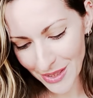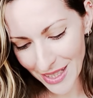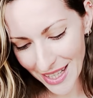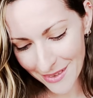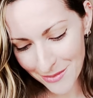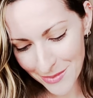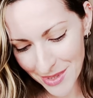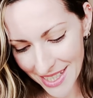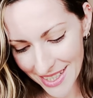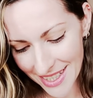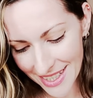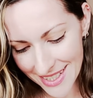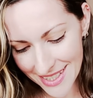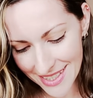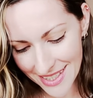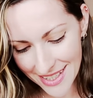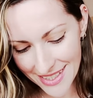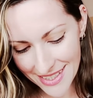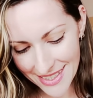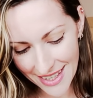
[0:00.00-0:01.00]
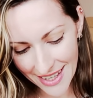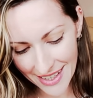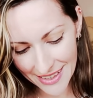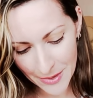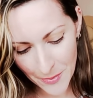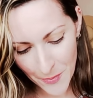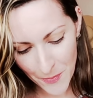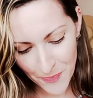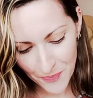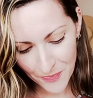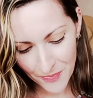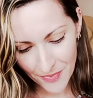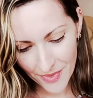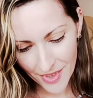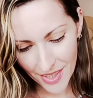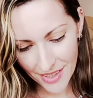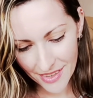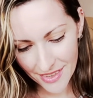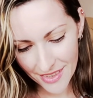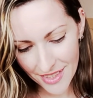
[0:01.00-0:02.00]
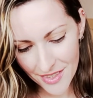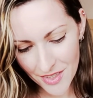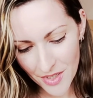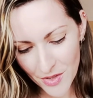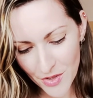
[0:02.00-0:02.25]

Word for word: I'm getting a sense that this